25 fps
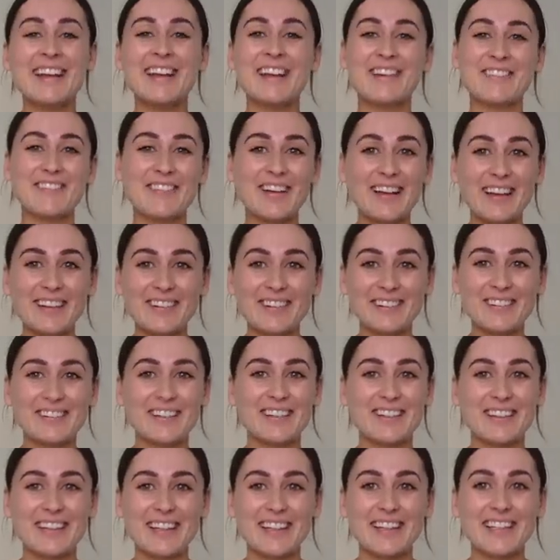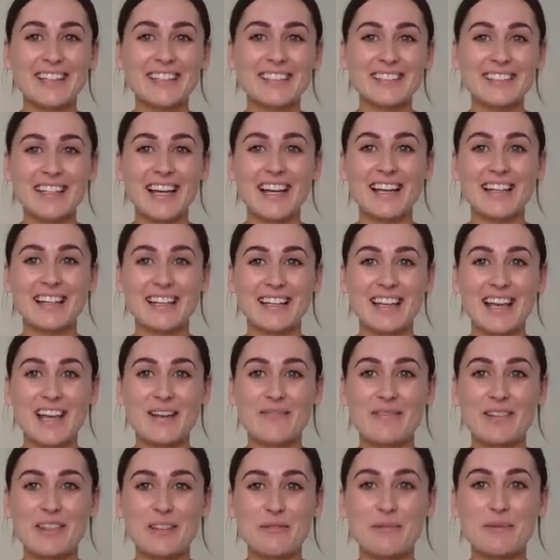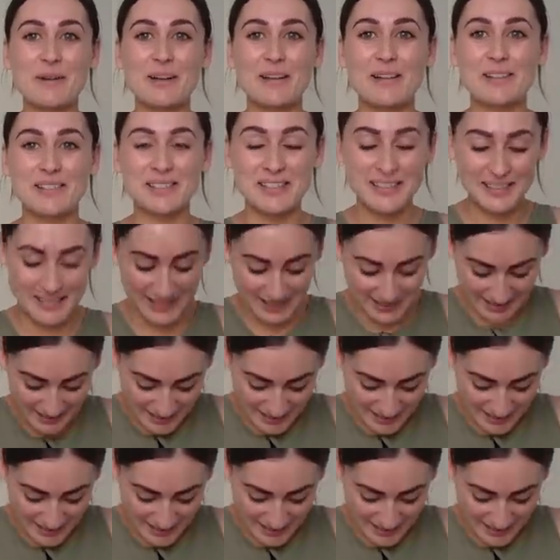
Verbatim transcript: If I ordered this and it came in the post,